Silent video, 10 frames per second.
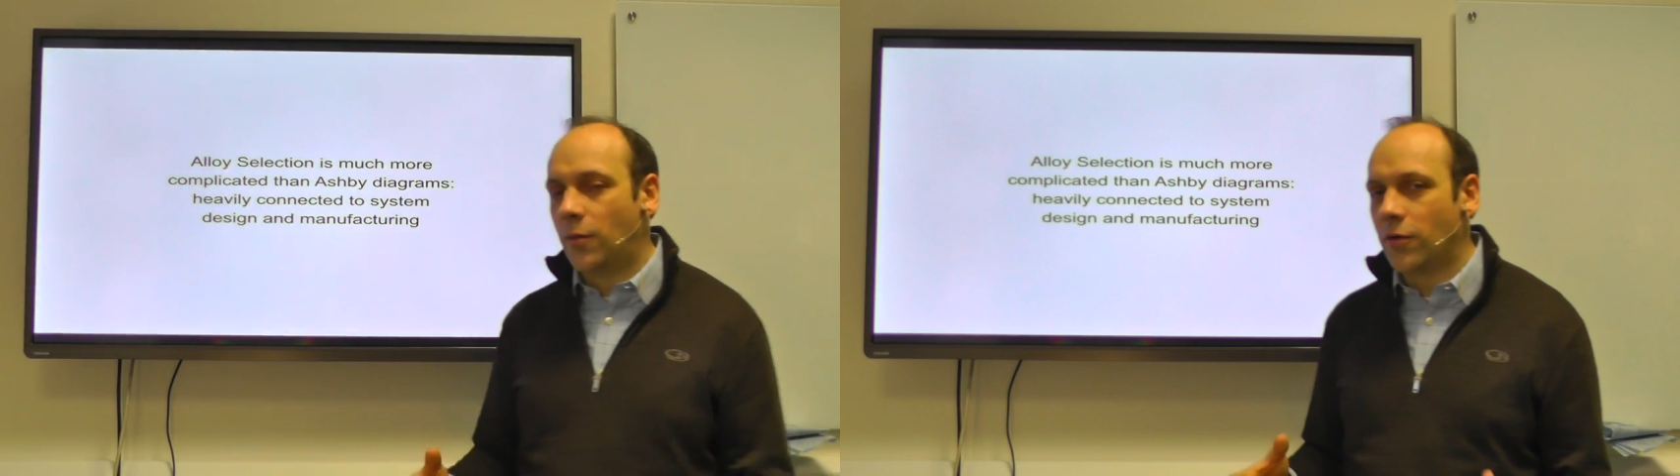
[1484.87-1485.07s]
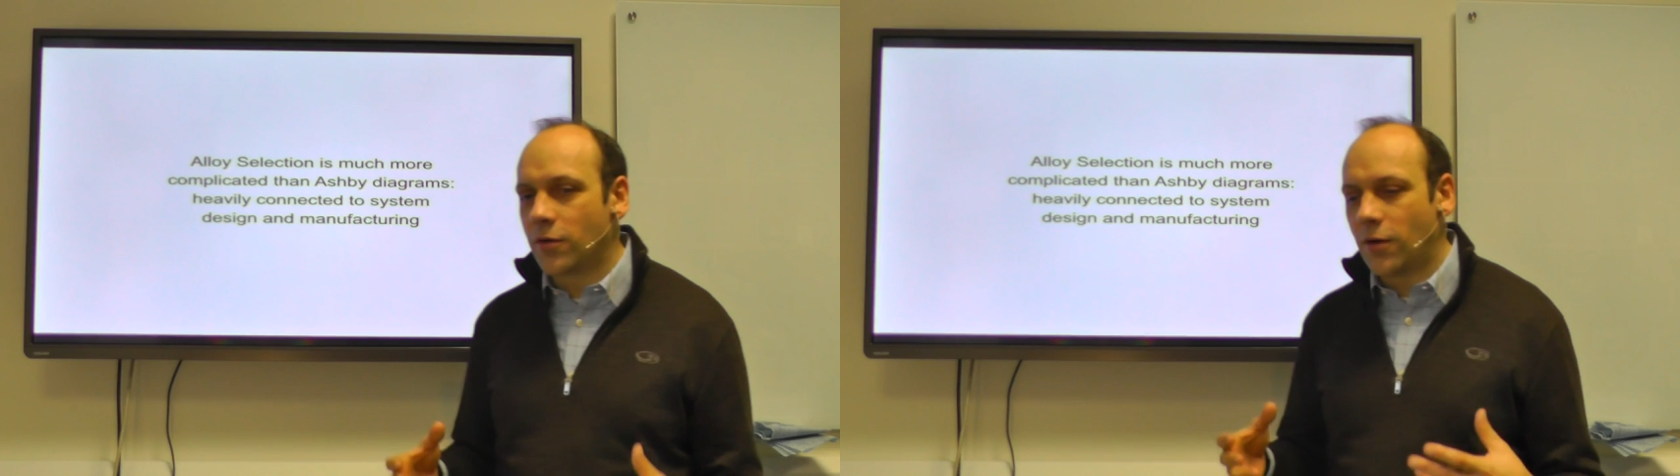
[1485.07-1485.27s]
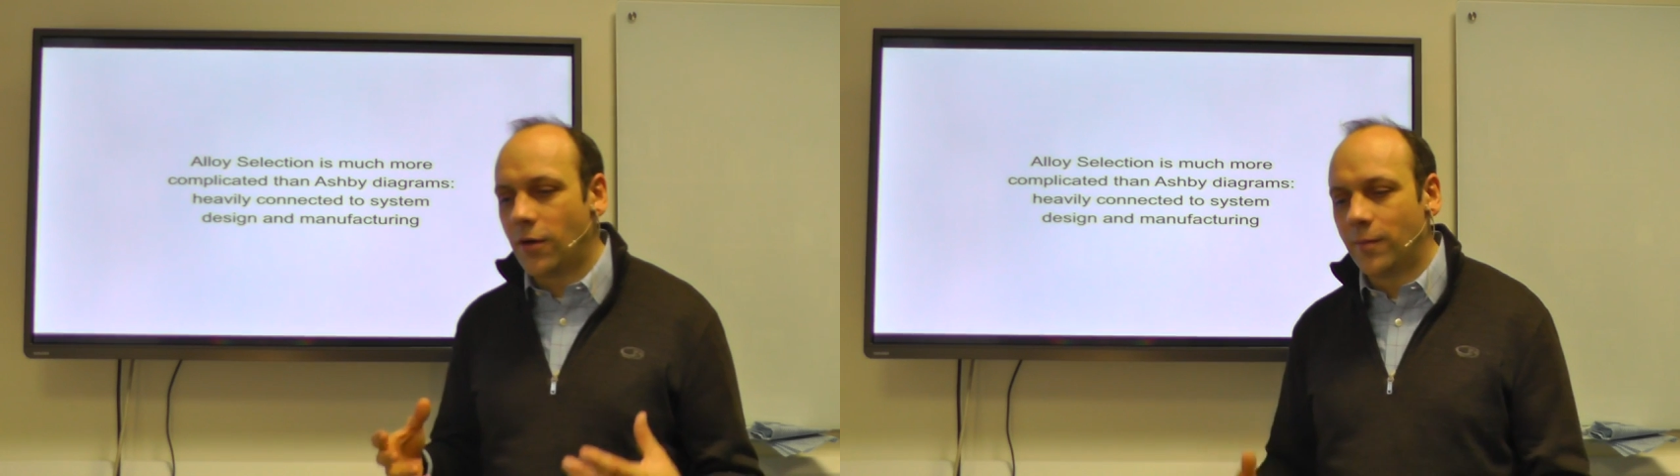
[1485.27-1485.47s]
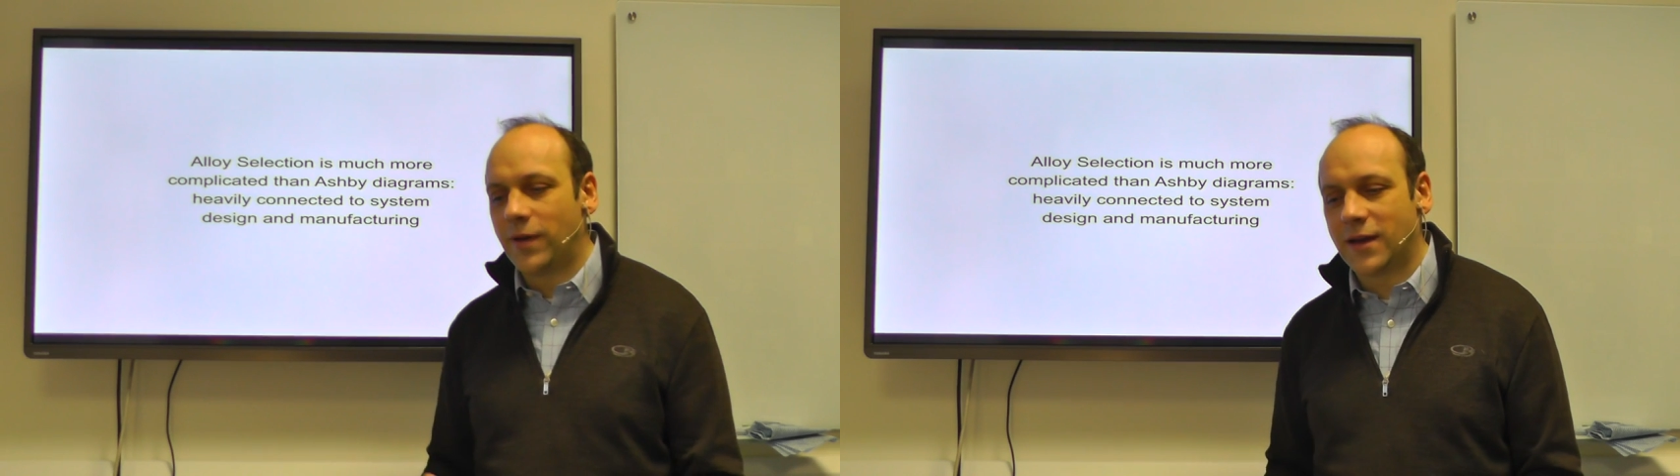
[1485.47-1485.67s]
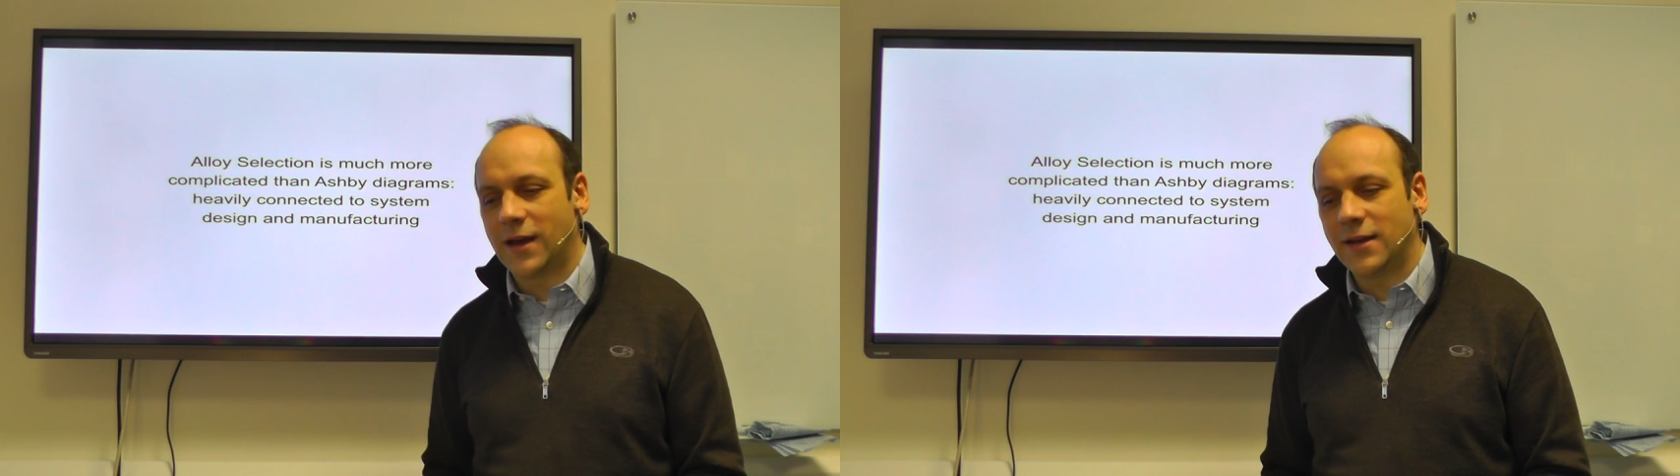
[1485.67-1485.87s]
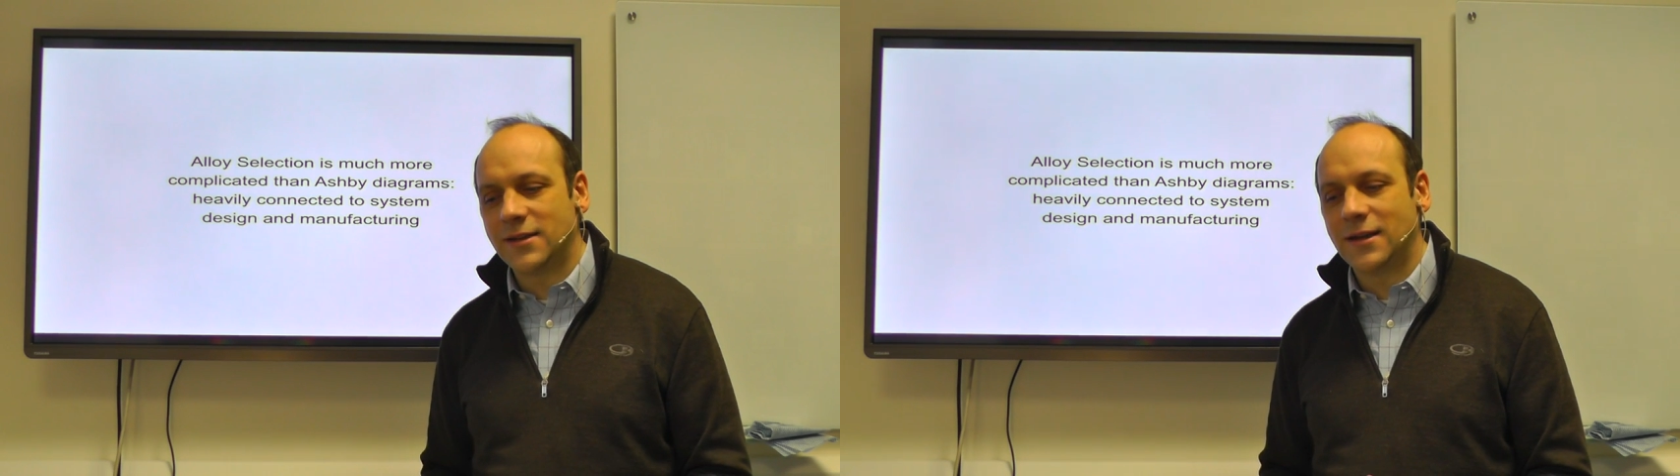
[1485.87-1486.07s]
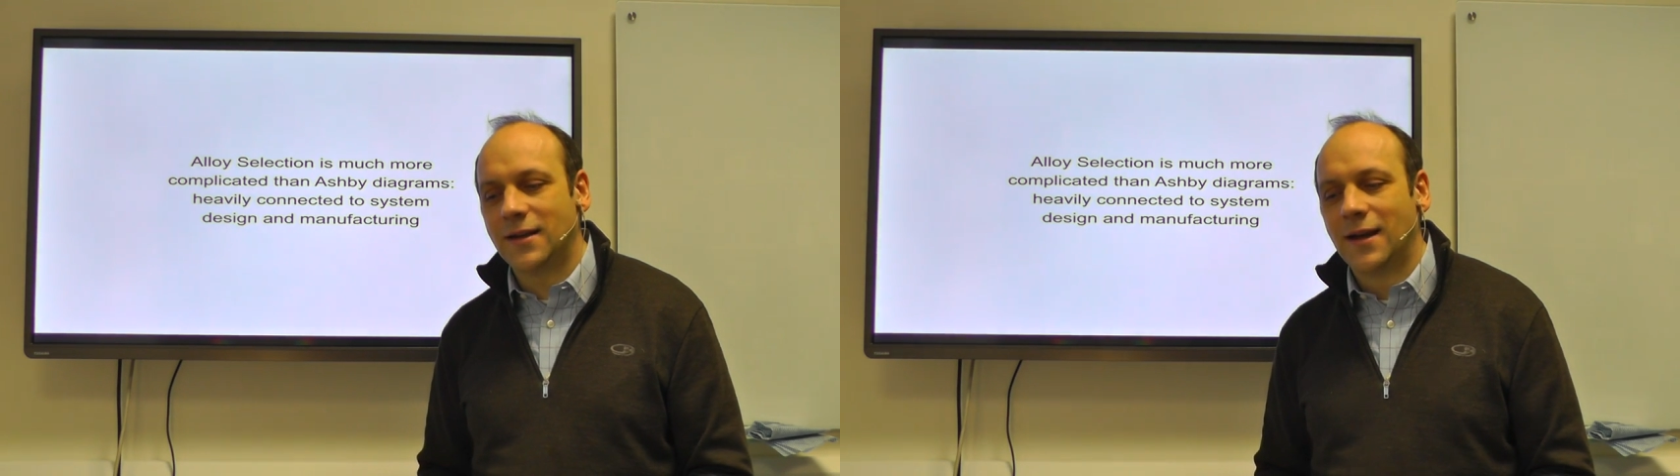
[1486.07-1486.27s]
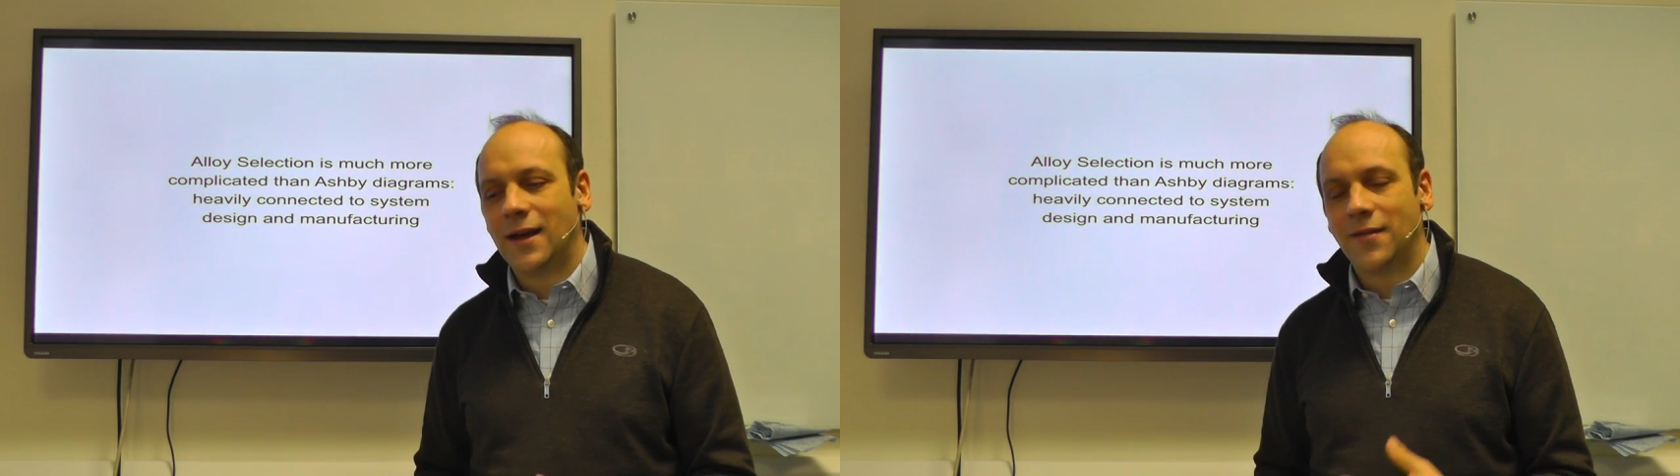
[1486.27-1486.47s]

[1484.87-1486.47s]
more complicated